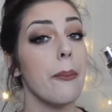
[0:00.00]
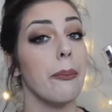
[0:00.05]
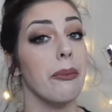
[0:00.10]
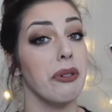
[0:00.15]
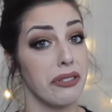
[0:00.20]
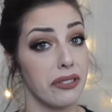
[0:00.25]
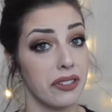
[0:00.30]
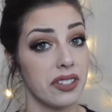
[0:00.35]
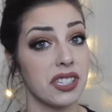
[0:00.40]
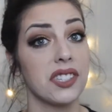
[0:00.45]

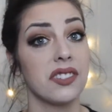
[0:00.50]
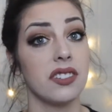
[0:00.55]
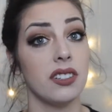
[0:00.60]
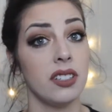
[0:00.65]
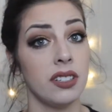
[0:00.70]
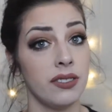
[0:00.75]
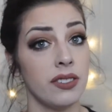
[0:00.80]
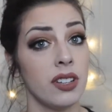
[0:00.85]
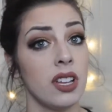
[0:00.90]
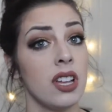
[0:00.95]
But this
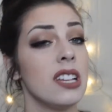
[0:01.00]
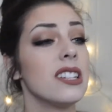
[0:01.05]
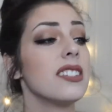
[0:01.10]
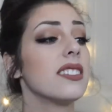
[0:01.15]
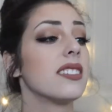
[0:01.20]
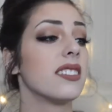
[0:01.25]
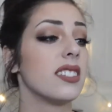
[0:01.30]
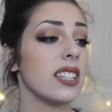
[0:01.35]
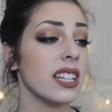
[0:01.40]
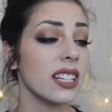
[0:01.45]
stuff
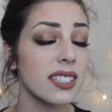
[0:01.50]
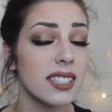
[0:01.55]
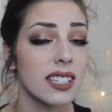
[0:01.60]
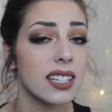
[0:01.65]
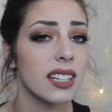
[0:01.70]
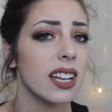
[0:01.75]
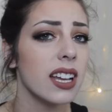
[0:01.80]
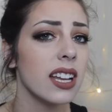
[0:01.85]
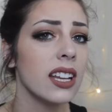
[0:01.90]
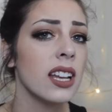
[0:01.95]
sinks
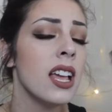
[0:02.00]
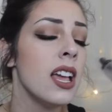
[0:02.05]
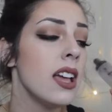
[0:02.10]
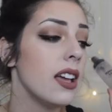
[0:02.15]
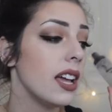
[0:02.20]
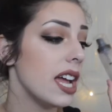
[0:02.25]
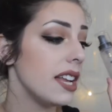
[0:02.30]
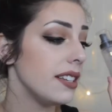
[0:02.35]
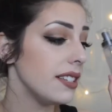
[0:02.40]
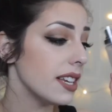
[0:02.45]
it in.
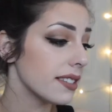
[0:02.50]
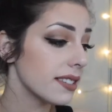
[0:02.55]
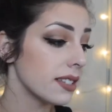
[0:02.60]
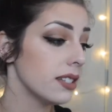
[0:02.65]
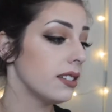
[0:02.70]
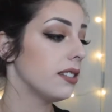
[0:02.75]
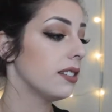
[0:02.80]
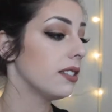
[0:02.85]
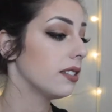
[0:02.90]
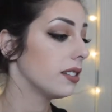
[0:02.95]
It
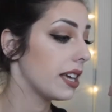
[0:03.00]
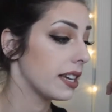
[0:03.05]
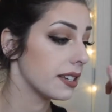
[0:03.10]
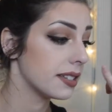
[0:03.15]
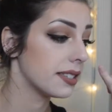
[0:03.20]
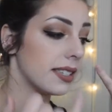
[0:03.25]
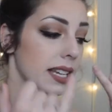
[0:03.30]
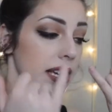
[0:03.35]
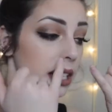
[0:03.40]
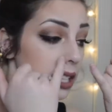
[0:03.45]
doesn't like
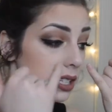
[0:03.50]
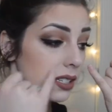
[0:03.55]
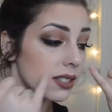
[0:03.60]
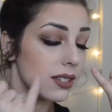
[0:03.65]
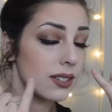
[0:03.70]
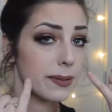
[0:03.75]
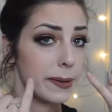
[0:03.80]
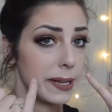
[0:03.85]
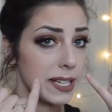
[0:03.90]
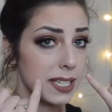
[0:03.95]
sink
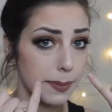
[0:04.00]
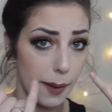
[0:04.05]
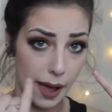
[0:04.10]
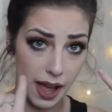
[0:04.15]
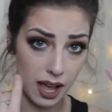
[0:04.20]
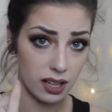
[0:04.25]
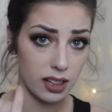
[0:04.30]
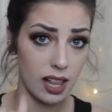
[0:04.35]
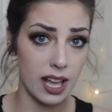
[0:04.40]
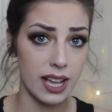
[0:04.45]
into my
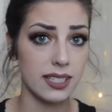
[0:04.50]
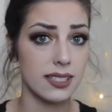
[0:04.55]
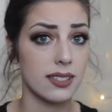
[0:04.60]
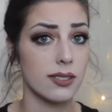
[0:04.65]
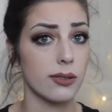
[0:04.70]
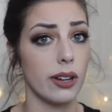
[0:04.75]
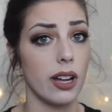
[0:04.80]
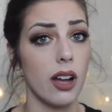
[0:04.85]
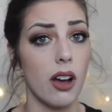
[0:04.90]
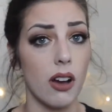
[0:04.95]
smile lines,
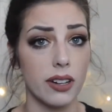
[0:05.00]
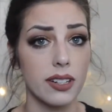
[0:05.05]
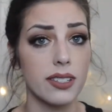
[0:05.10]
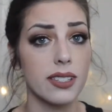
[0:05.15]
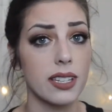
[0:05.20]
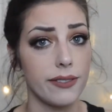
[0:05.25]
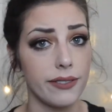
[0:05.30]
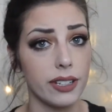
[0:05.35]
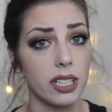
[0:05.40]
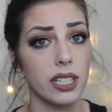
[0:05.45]
so I
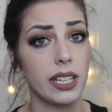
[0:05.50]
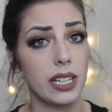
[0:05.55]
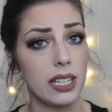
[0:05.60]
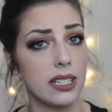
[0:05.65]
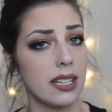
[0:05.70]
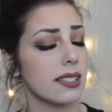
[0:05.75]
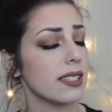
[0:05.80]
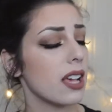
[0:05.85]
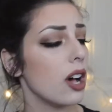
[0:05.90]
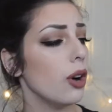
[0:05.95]
honestly feel like it
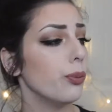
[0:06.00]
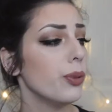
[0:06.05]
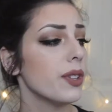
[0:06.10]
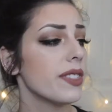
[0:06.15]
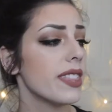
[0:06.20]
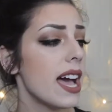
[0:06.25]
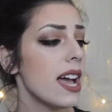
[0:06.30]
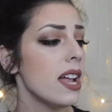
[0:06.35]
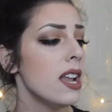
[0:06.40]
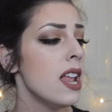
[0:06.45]
does help with
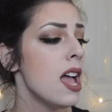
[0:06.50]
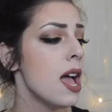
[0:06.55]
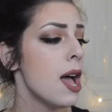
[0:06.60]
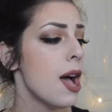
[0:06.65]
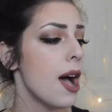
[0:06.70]
that.